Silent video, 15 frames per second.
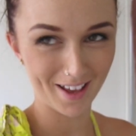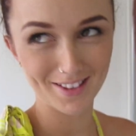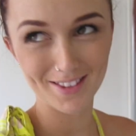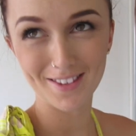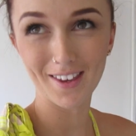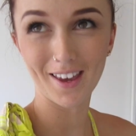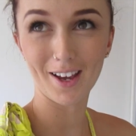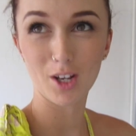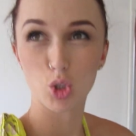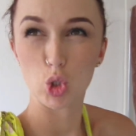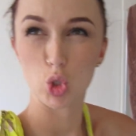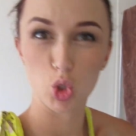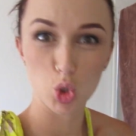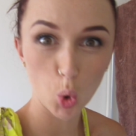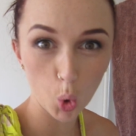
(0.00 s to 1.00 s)
that's like
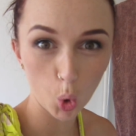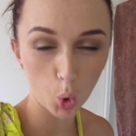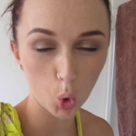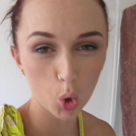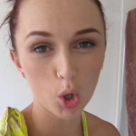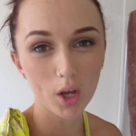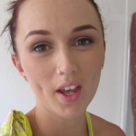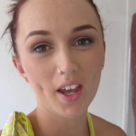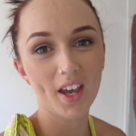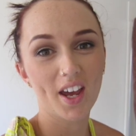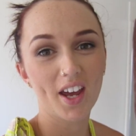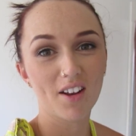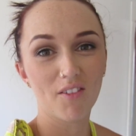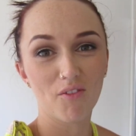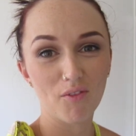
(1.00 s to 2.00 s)
sore
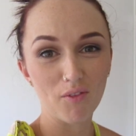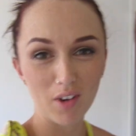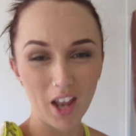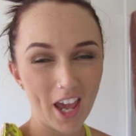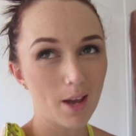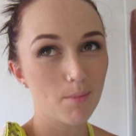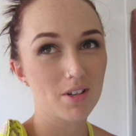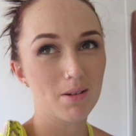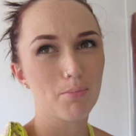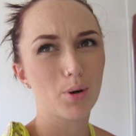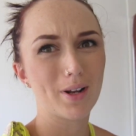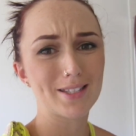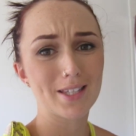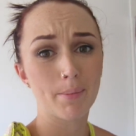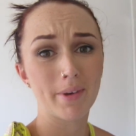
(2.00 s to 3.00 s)
and inflamed, and
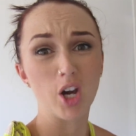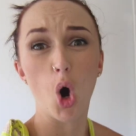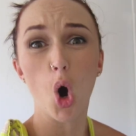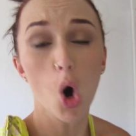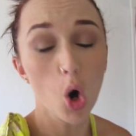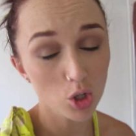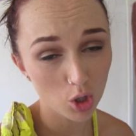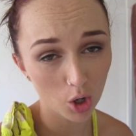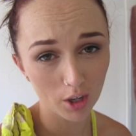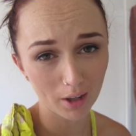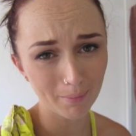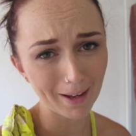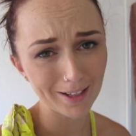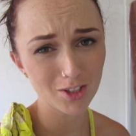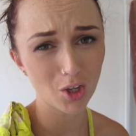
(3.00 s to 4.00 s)
putting something hot on
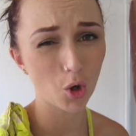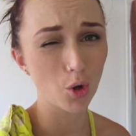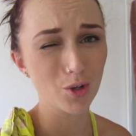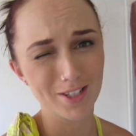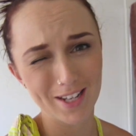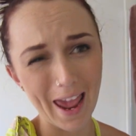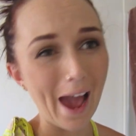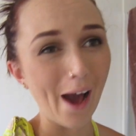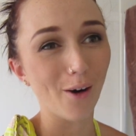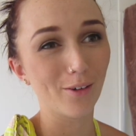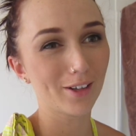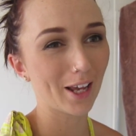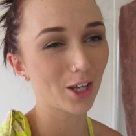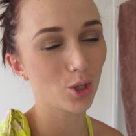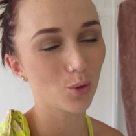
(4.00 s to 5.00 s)
it makes it go
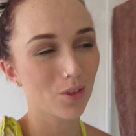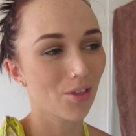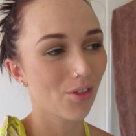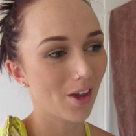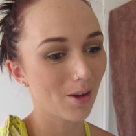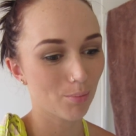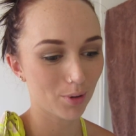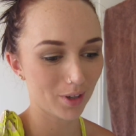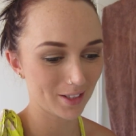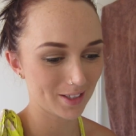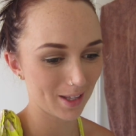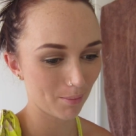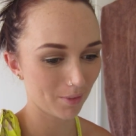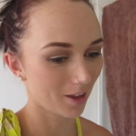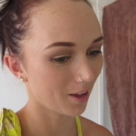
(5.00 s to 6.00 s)
down. Like, you would think putting
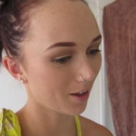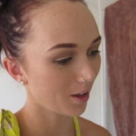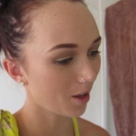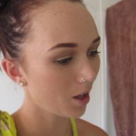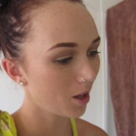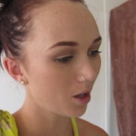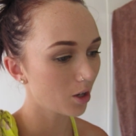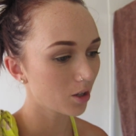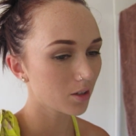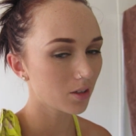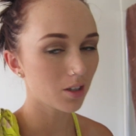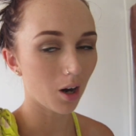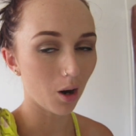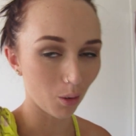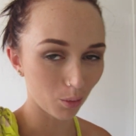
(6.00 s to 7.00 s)
something
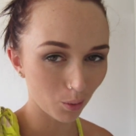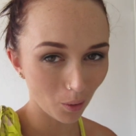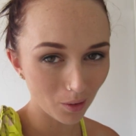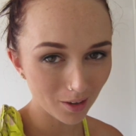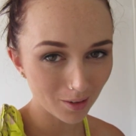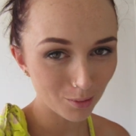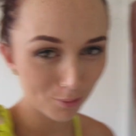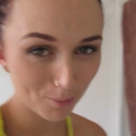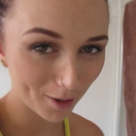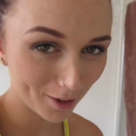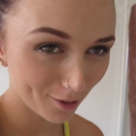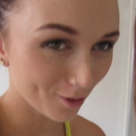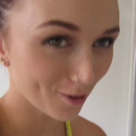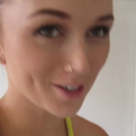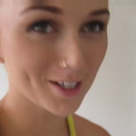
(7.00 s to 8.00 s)
cold on it would
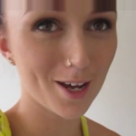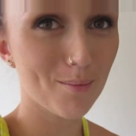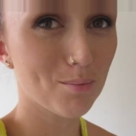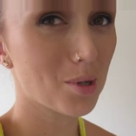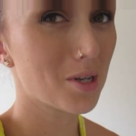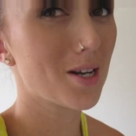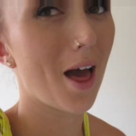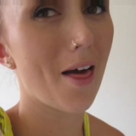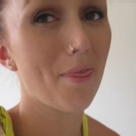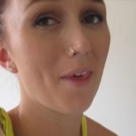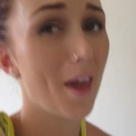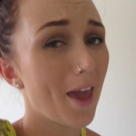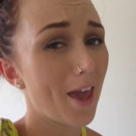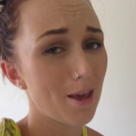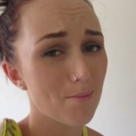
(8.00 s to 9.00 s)
make it go down, but now
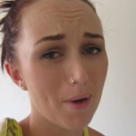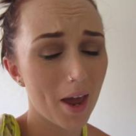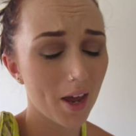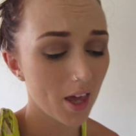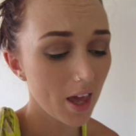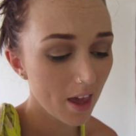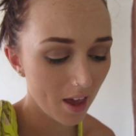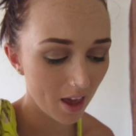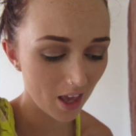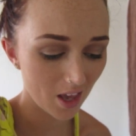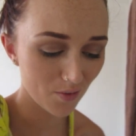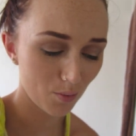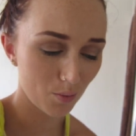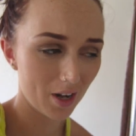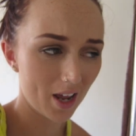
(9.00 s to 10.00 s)
the heat pack.
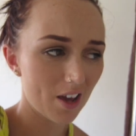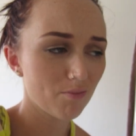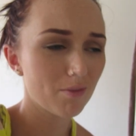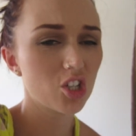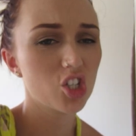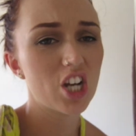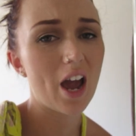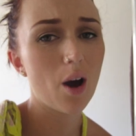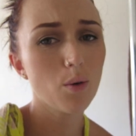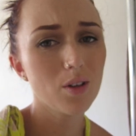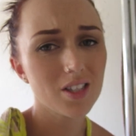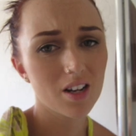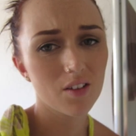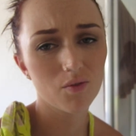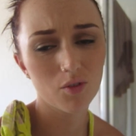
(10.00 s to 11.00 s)
Even when I have my
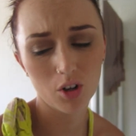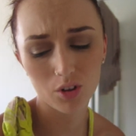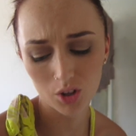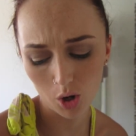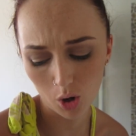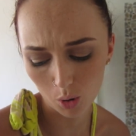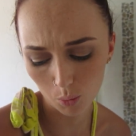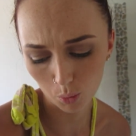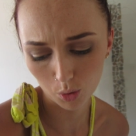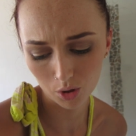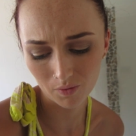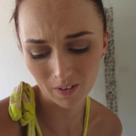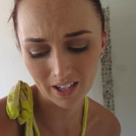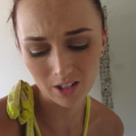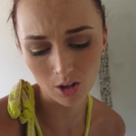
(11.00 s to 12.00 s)
showers and I've got the hot
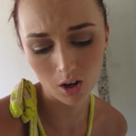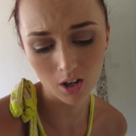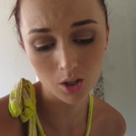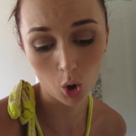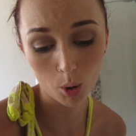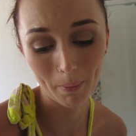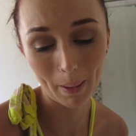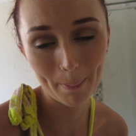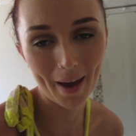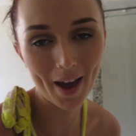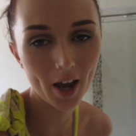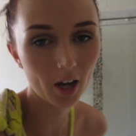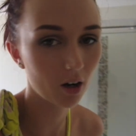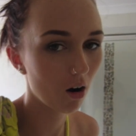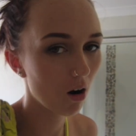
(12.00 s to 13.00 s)
water running on my
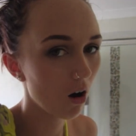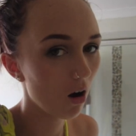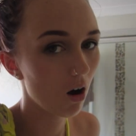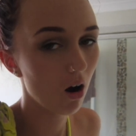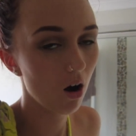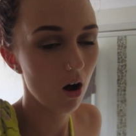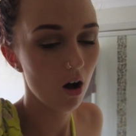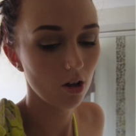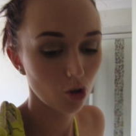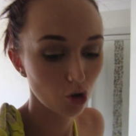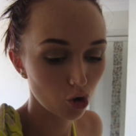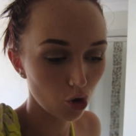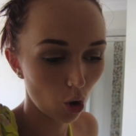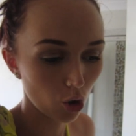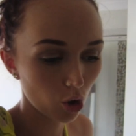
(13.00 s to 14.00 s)
back,
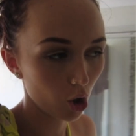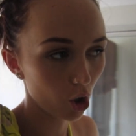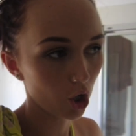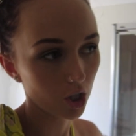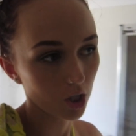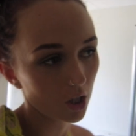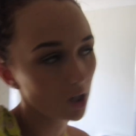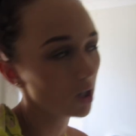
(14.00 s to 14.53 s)
so good.